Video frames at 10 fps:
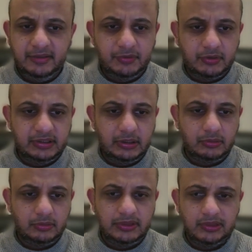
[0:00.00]
you can
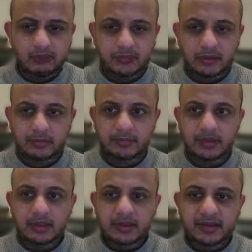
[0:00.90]
download it from
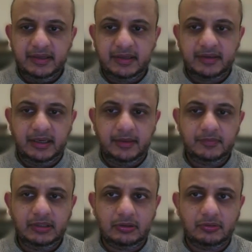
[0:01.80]
here. Yeah,
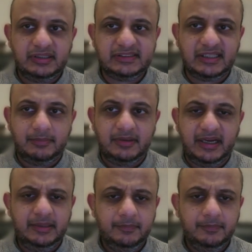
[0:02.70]
download the exam guide.